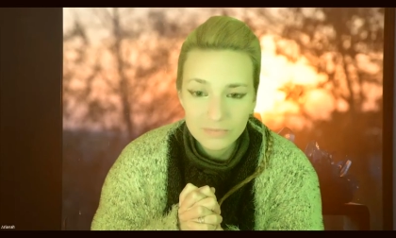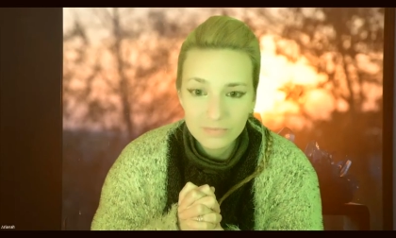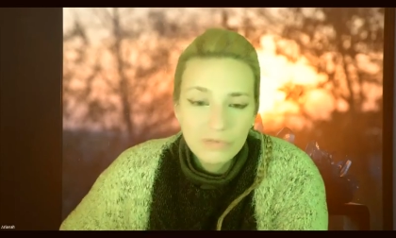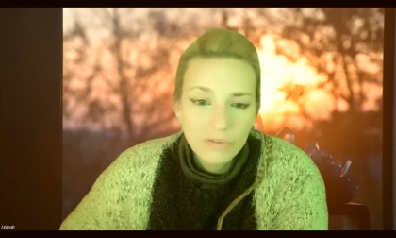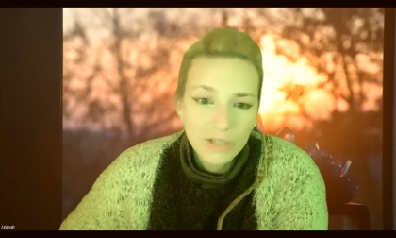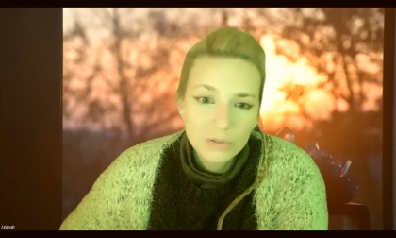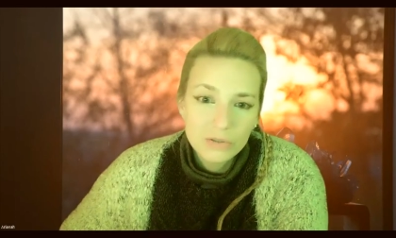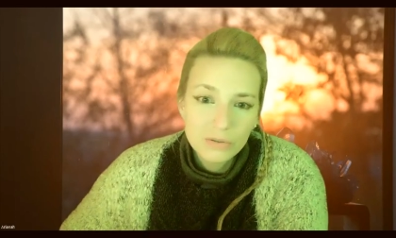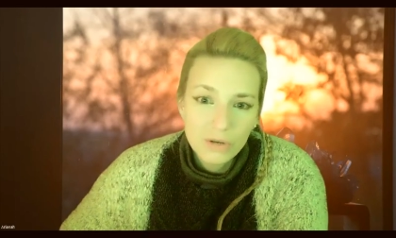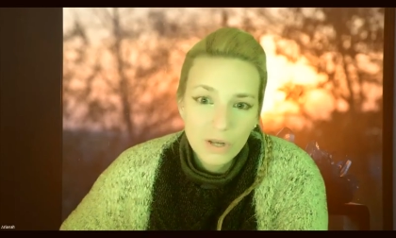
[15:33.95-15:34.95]
We find
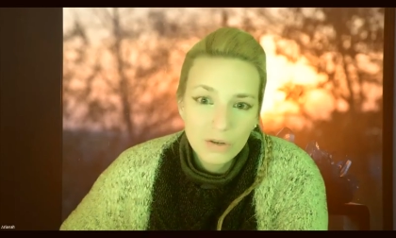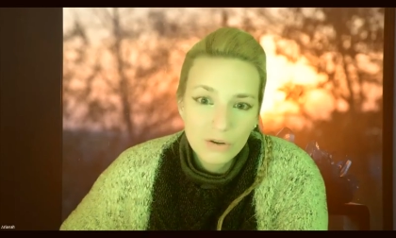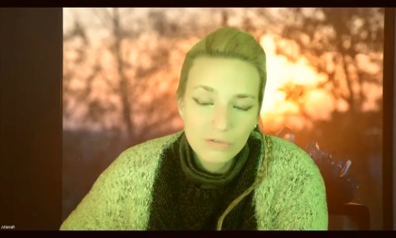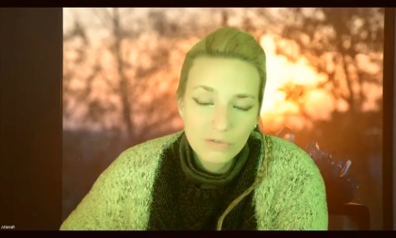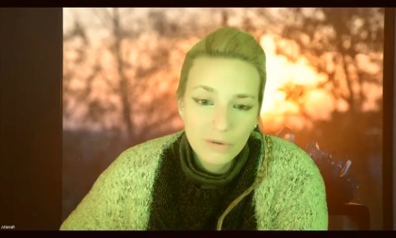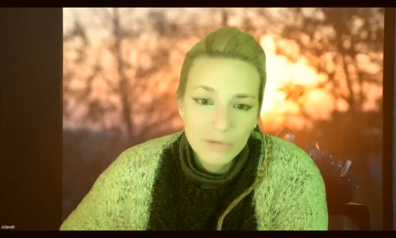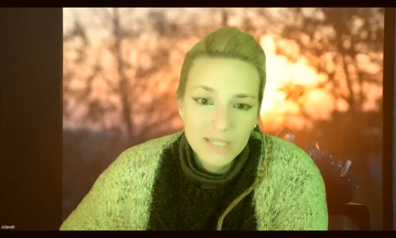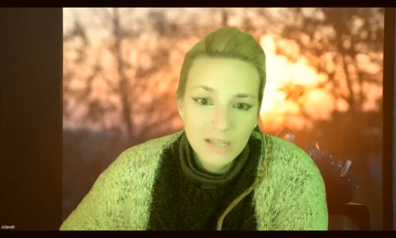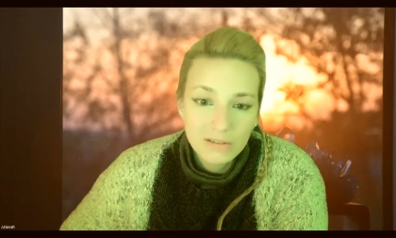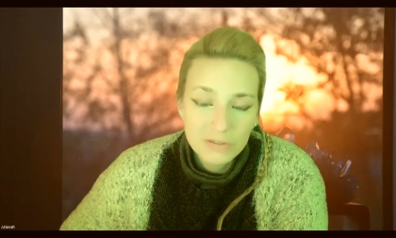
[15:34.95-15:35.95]
also a lot of very
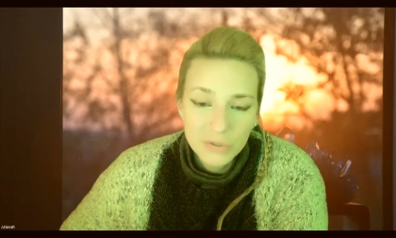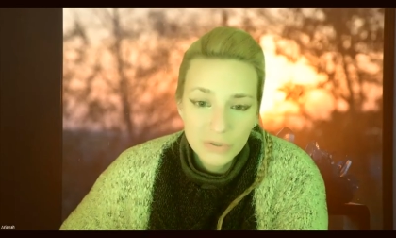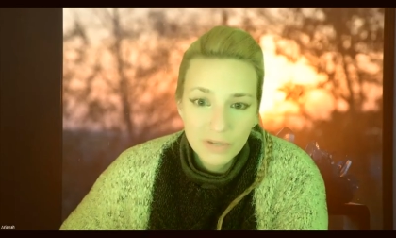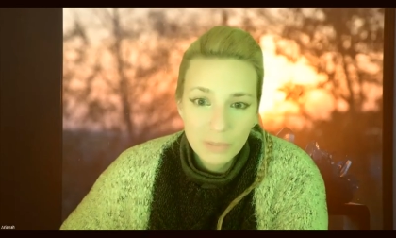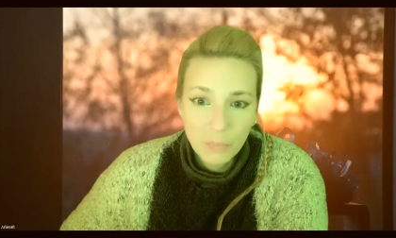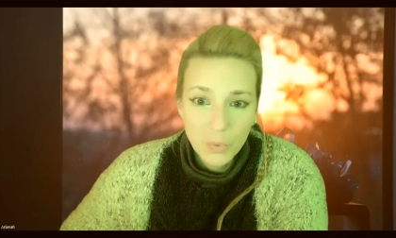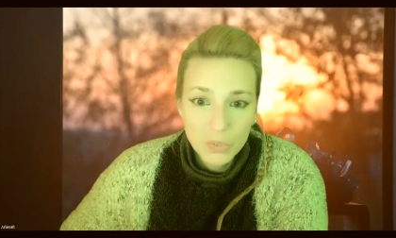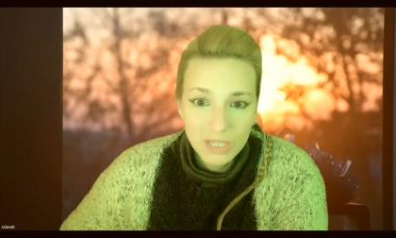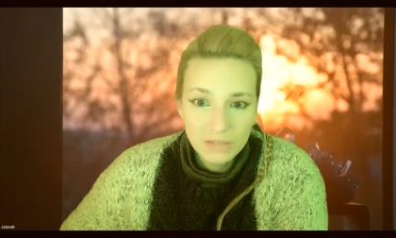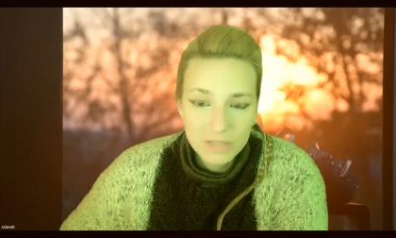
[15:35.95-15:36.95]
self serving
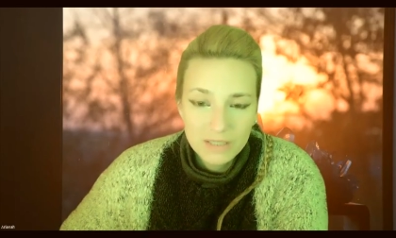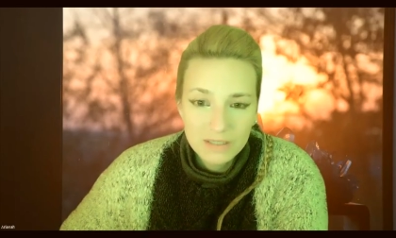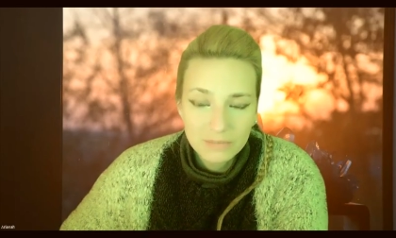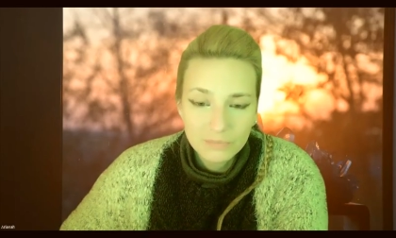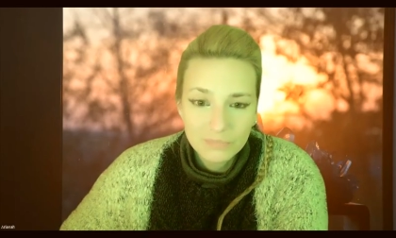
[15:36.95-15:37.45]
motives